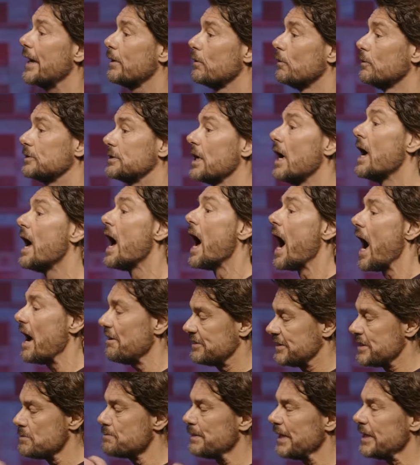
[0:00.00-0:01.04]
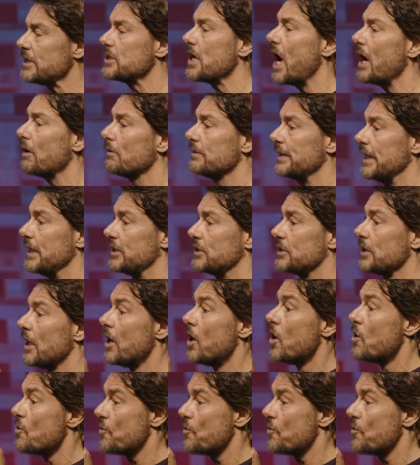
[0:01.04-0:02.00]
titles, I've simply entitled this